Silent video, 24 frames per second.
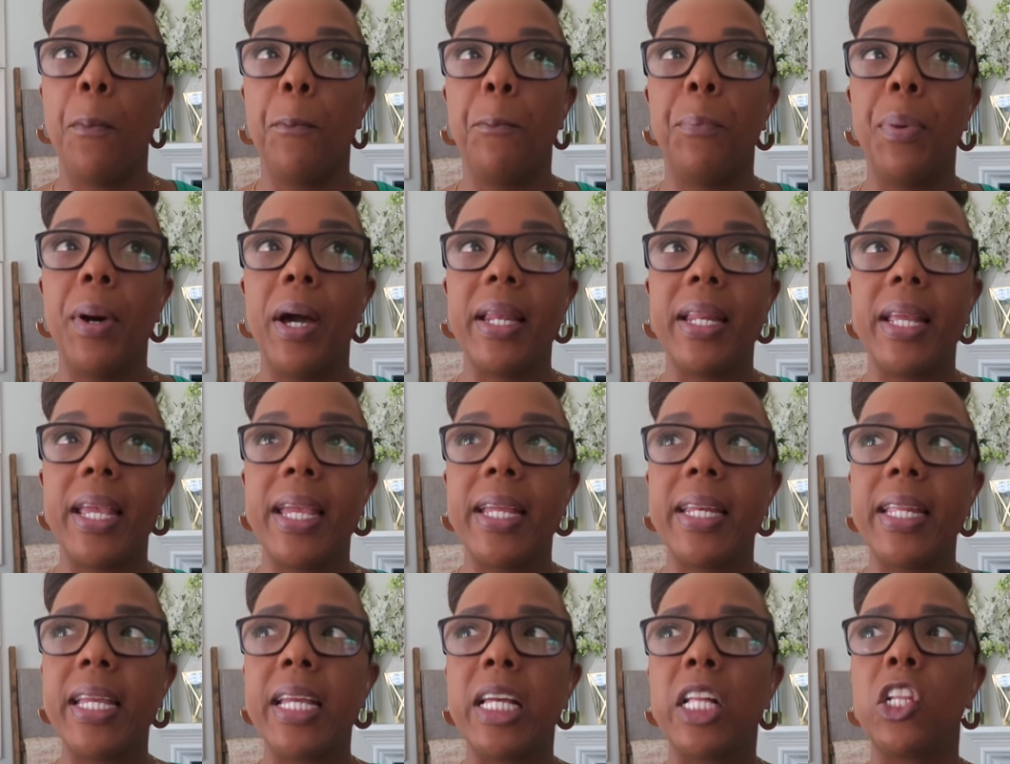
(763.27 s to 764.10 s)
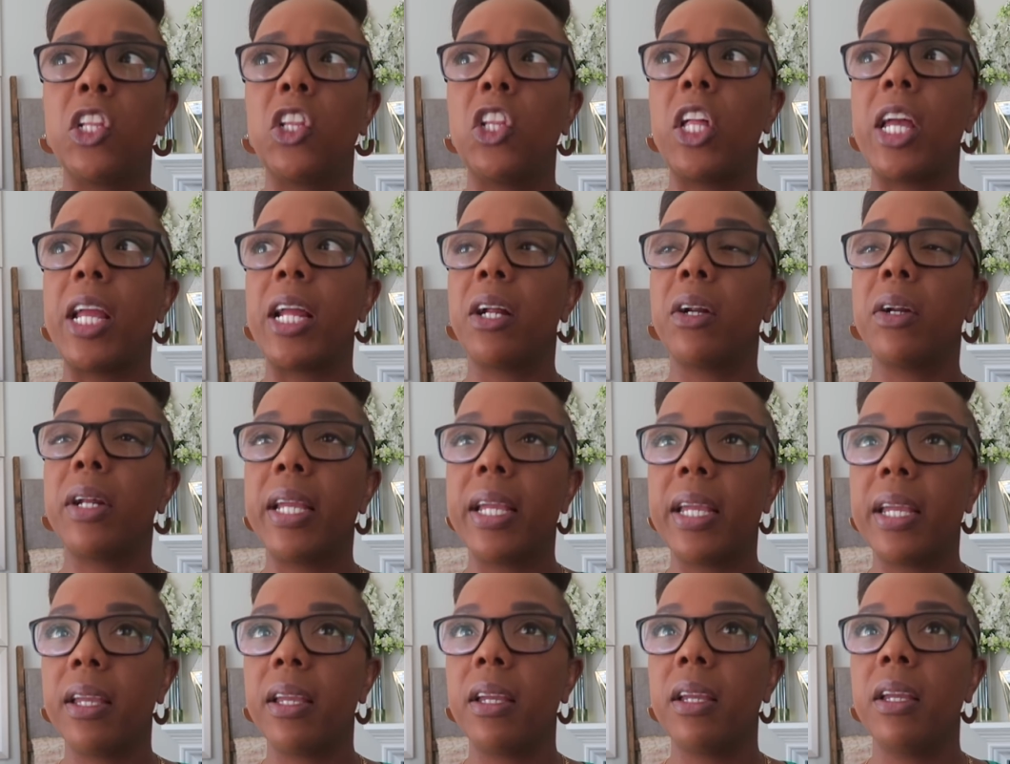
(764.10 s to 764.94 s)
But any
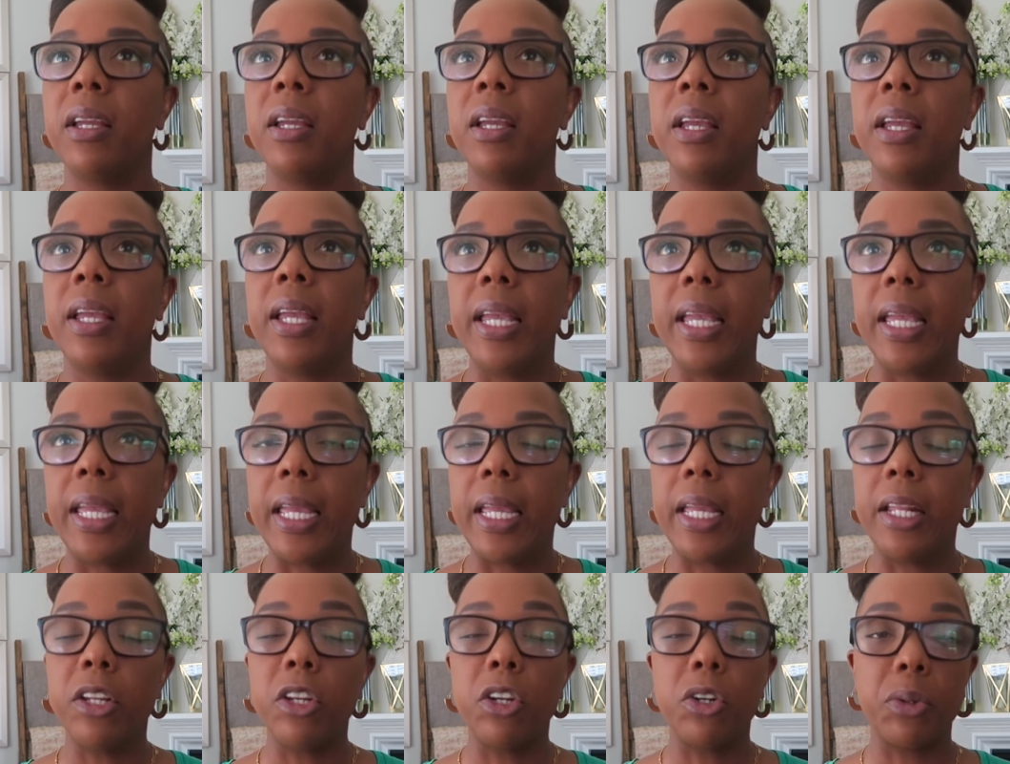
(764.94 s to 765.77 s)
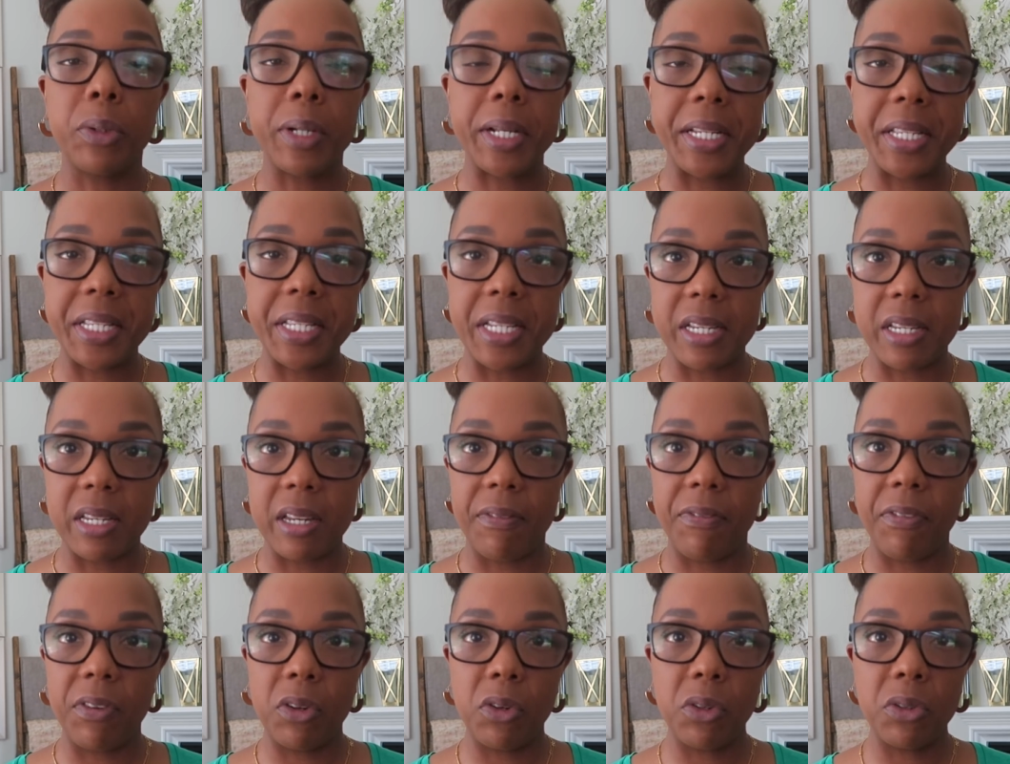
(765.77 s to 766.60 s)
glaring increase in
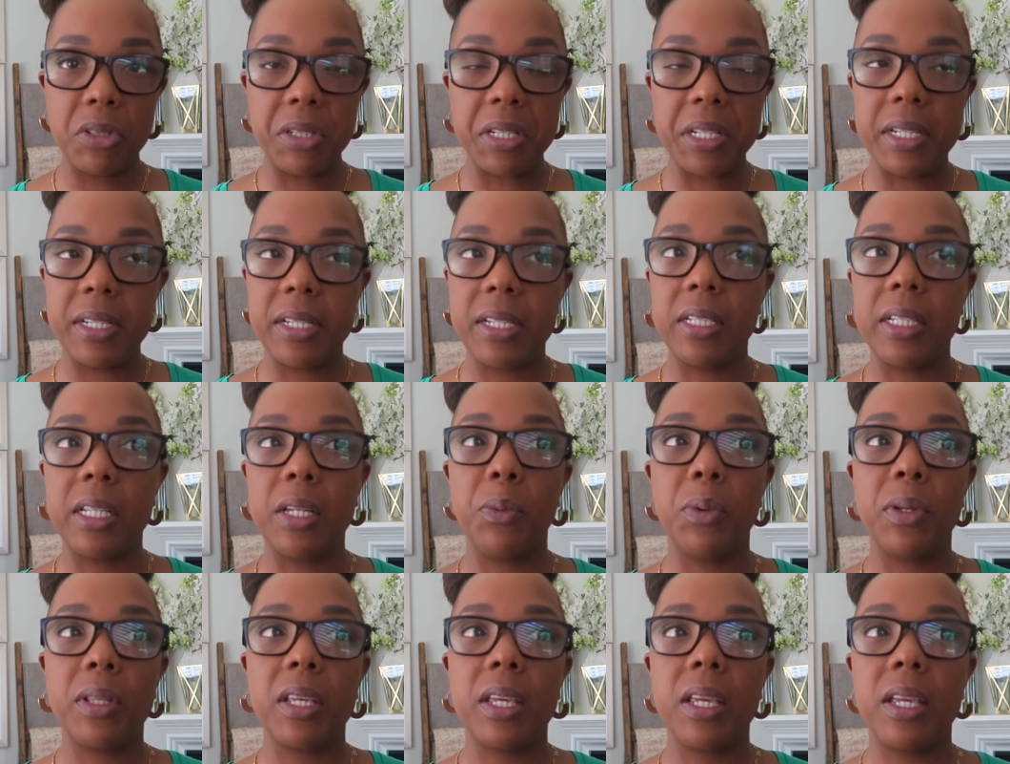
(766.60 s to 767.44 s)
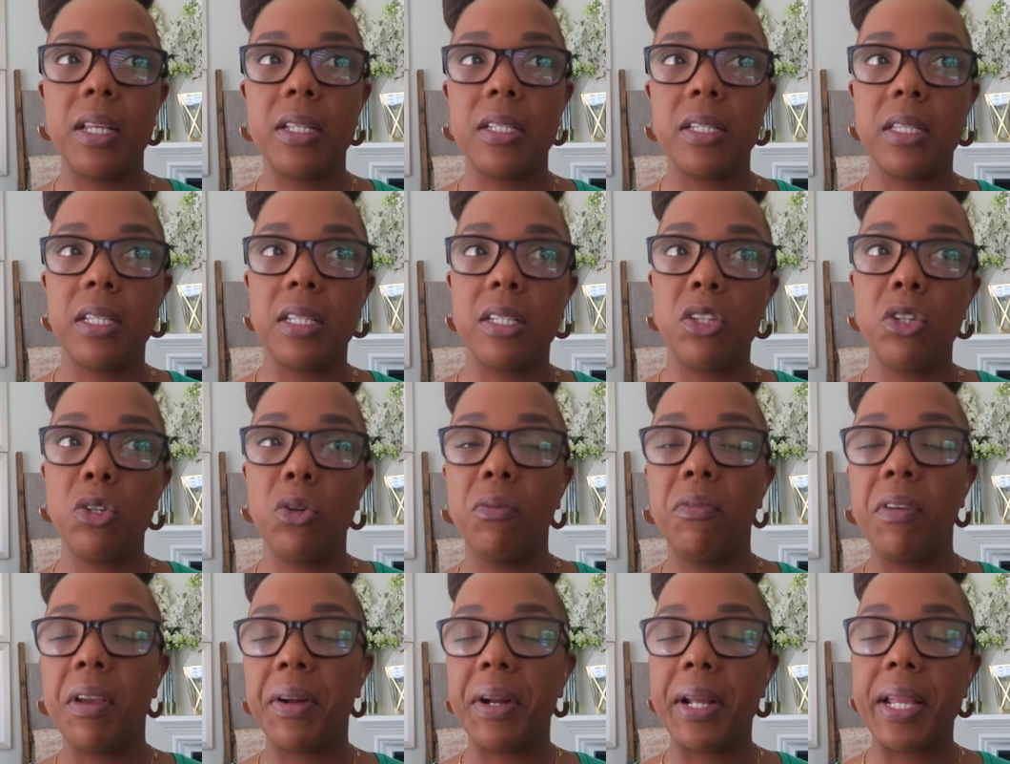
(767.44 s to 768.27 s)
difficulty in dealing with kids in the two
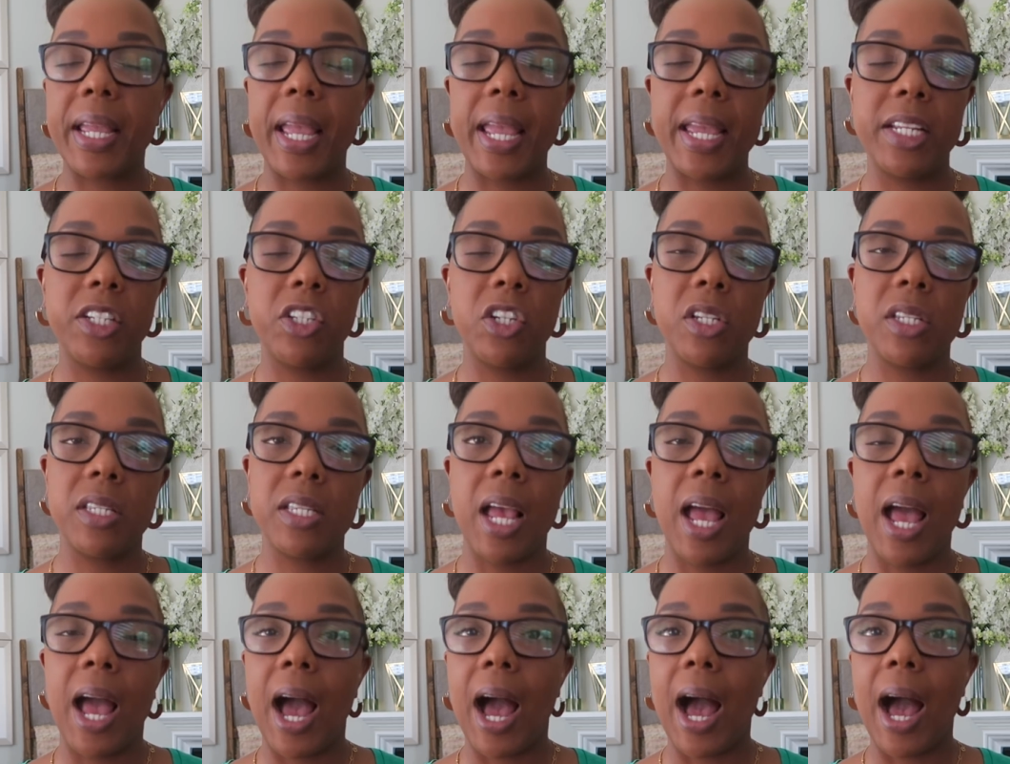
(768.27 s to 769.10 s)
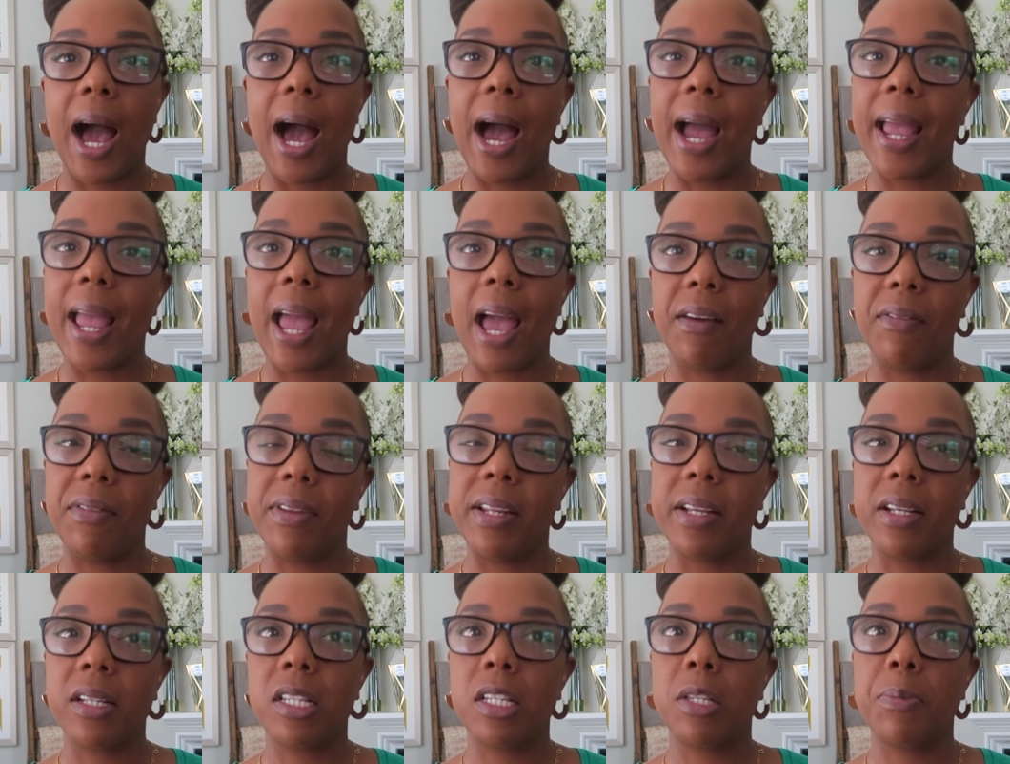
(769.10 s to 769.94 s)
varying ages, I haven't
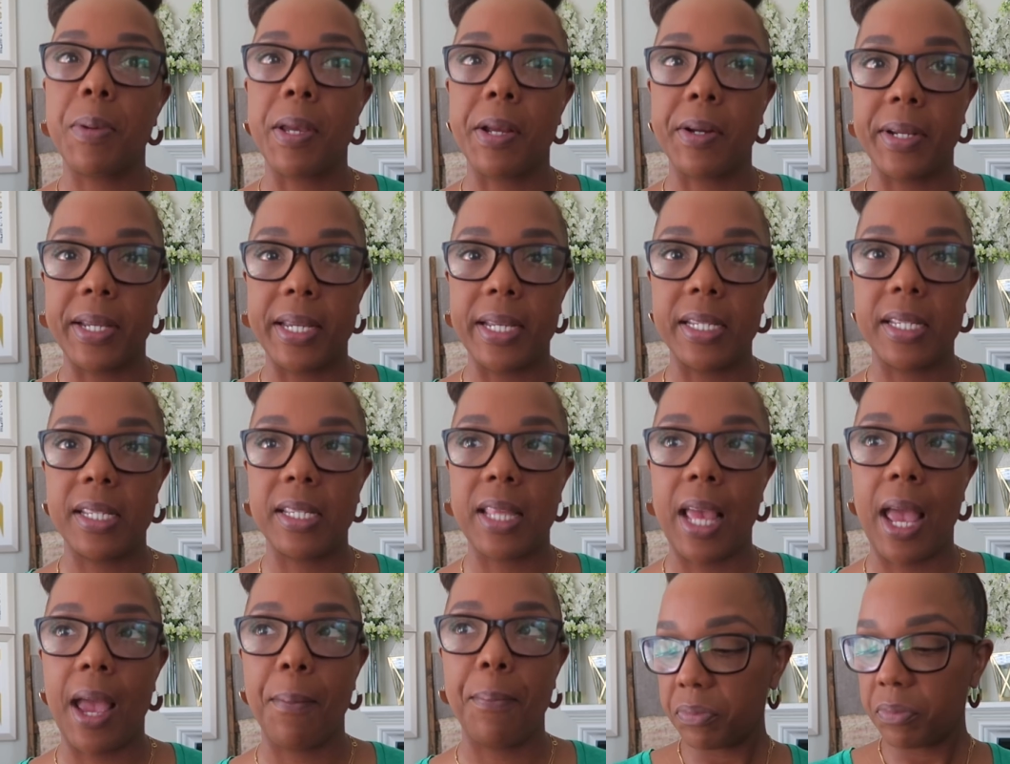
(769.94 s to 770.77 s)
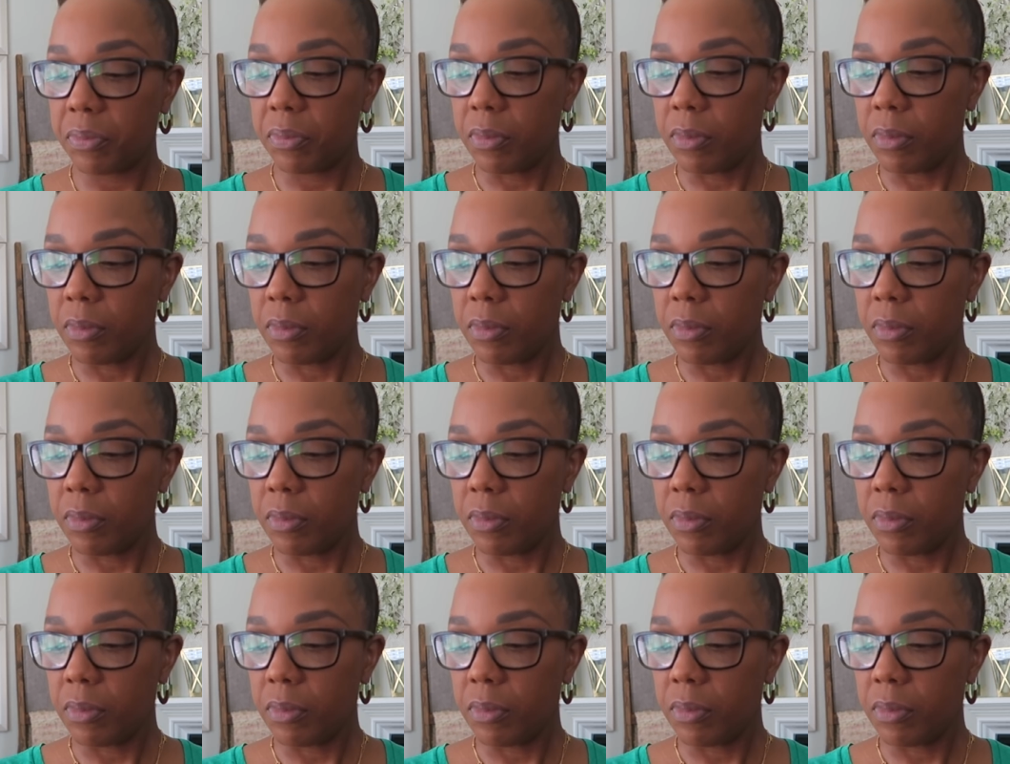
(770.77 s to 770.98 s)
experienced that.